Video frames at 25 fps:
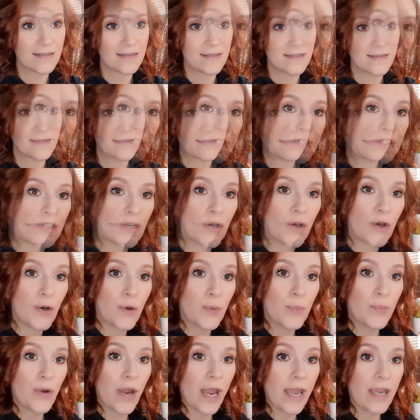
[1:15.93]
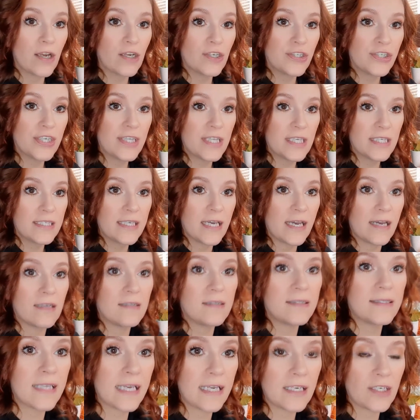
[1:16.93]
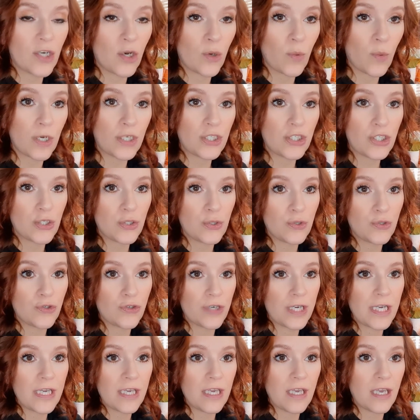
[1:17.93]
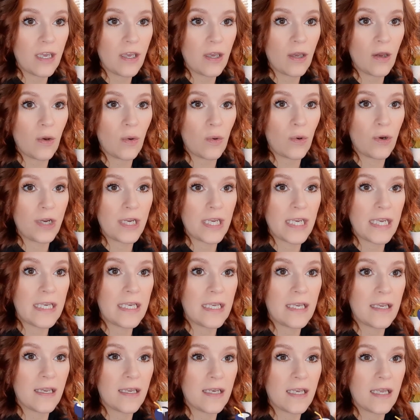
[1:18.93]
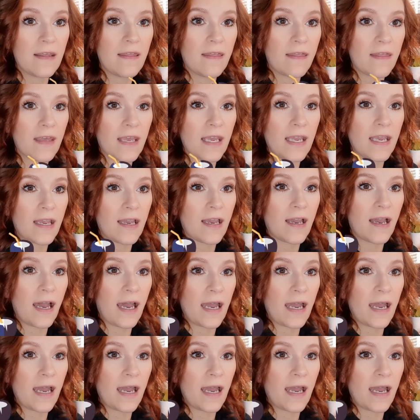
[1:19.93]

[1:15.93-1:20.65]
So prior to the test, they don't want you drinking or eating anything.